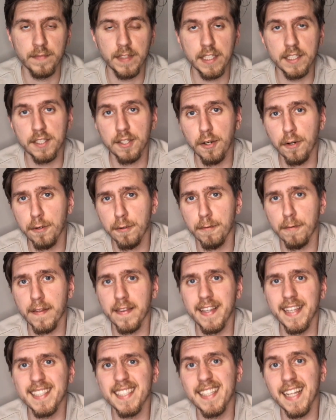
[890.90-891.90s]
So
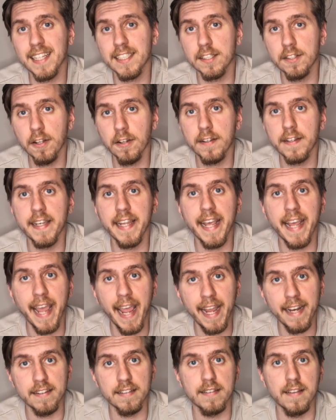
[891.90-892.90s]
this does not
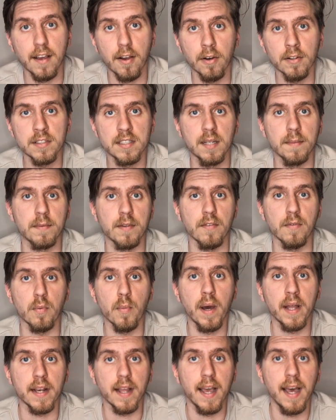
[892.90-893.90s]
negate the concept of
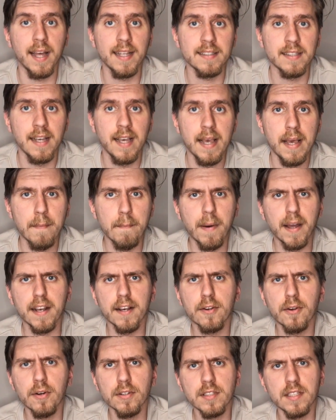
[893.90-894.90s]
one God, but
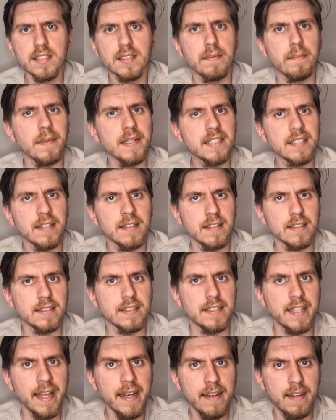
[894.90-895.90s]
it causes
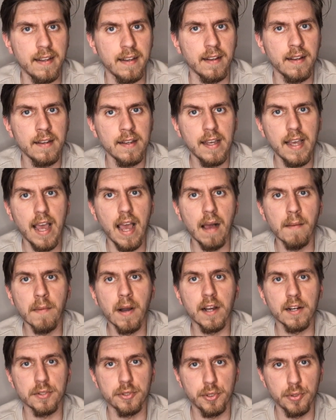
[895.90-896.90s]
misunderstanding
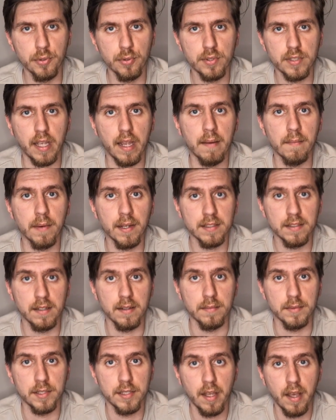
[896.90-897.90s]
among Jews and
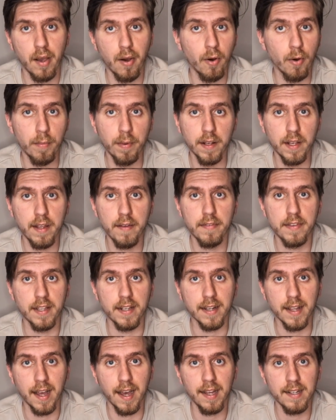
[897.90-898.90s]
Muslims who believe
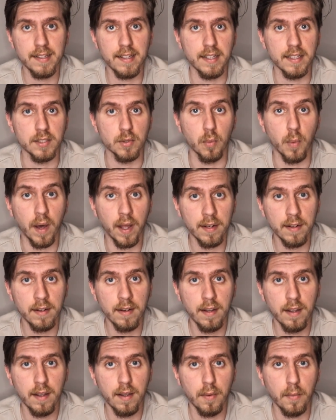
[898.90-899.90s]
that God is one
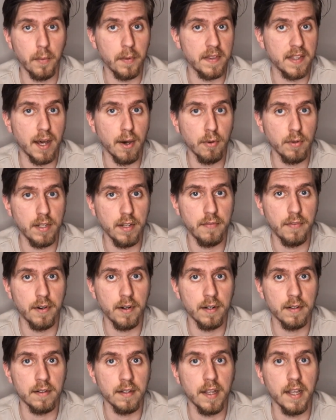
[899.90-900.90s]
without
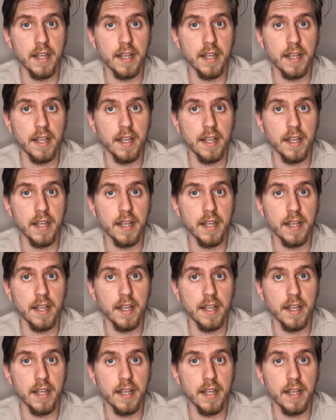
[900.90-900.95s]
different